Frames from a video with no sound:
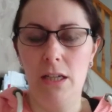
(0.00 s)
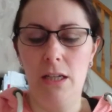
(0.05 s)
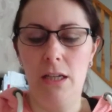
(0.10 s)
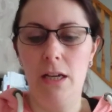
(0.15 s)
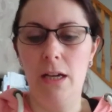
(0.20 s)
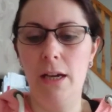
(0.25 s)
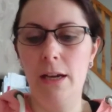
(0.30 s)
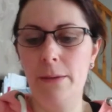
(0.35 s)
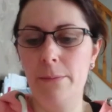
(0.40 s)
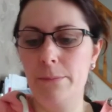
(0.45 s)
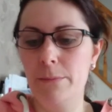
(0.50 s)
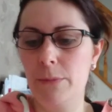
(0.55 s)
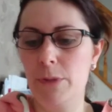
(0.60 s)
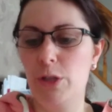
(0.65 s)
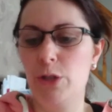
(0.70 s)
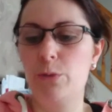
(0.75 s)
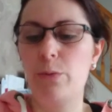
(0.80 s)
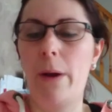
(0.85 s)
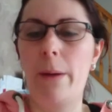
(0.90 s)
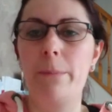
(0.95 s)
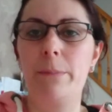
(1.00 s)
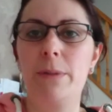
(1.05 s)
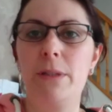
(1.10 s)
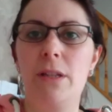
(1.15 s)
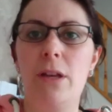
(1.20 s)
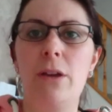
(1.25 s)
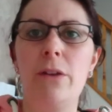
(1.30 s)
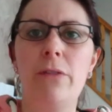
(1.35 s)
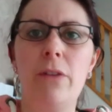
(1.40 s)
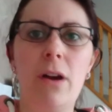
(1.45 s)

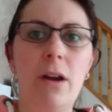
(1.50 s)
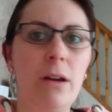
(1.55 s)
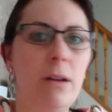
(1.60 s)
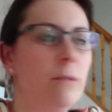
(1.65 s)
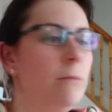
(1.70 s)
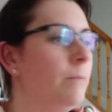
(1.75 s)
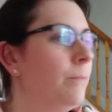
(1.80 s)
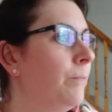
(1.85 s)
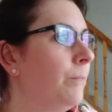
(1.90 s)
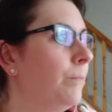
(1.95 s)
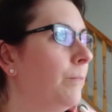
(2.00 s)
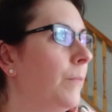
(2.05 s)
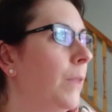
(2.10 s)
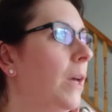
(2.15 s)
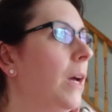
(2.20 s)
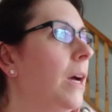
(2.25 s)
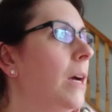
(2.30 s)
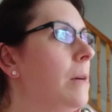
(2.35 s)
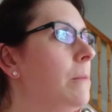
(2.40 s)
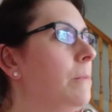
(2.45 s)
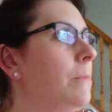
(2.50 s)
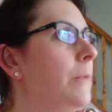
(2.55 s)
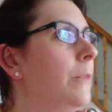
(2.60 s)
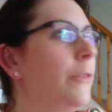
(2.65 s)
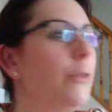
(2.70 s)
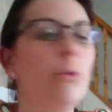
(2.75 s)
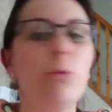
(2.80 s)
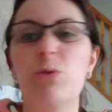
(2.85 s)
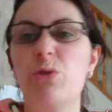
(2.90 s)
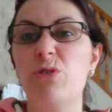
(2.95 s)
Schweppes over. If
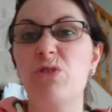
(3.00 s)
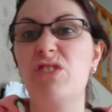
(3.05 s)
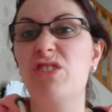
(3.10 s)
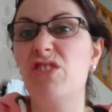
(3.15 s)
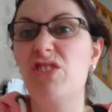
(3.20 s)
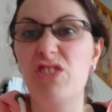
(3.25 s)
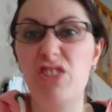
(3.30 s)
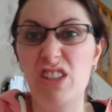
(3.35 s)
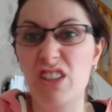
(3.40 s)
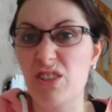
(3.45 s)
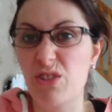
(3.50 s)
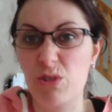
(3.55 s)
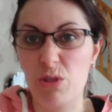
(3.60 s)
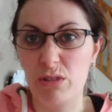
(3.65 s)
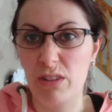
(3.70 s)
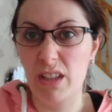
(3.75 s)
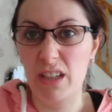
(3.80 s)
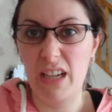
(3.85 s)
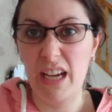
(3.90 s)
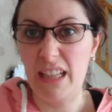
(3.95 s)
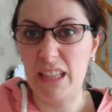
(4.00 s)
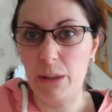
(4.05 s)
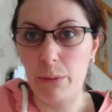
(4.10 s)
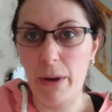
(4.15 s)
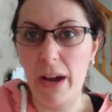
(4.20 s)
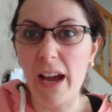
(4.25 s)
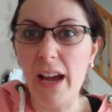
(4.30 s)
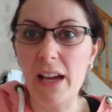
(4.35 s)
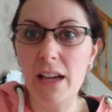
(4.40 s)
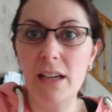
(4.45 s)
you order gin tonic
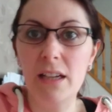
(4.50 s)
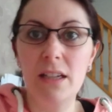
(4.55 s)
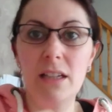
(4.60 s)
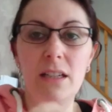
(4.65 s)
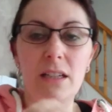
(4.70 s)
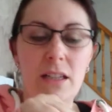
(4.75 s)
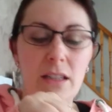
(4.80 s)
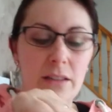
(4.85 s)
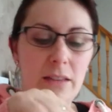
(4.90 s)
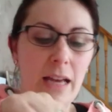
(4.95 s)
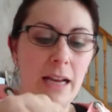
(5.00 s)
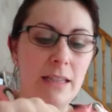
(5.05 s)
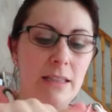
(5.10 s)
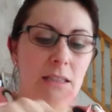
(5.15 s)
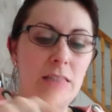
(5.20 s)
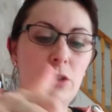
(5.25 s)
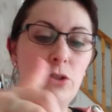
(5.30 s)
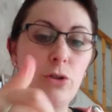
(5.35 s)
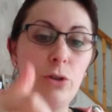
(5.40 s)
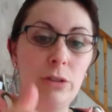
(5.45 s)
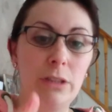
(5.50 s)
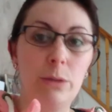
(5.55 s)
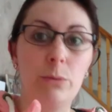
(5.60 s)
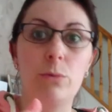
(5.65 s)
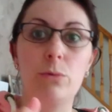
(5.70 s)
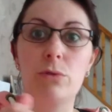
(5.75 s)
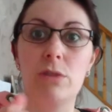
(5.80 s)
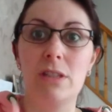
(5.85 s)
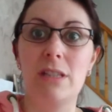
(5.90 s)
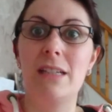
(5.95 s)
anywhere, that's the tonic
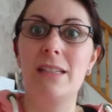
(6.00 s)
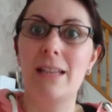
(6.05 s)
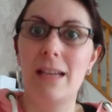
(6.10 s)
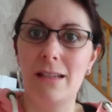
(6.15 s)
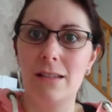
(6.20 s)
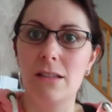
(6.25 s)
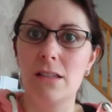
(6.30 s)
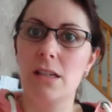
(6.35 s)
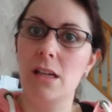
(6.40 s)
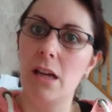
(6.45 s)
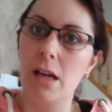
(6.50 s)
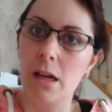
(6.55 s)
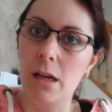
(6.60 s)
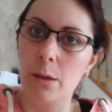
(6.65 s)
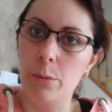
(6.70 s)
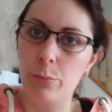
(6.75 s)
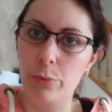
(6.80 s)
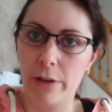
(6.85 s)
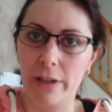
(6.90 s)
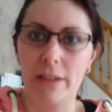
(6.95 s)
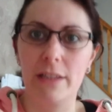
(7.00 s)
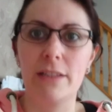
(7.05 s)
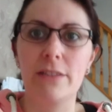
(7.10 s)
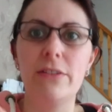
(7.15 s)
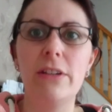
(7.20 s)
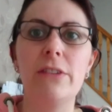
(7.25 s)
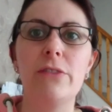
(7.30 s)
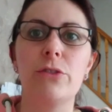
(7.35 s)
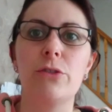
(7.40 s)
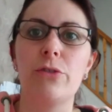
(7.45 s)
water they tend to bring, is
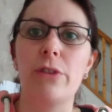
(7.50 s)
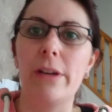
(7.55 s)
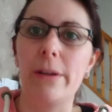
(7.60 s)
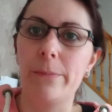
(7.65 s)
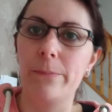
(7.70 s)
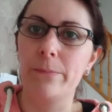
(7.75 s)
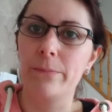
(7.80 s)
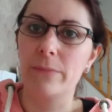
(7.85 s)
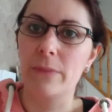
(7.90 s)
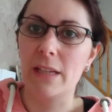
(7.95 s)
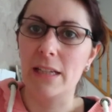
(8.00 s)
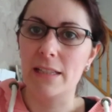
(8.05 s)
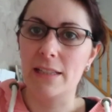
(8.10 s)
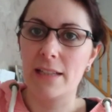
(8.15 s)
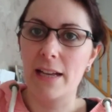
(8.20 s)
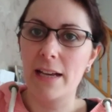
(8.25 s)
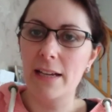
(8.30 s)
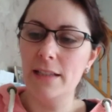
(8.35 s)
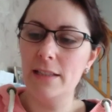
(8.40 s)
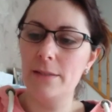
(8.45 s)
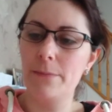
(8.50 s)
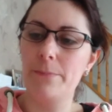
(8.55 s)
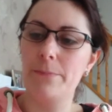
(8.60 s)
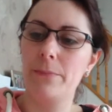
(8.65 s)
Fever Tree these days.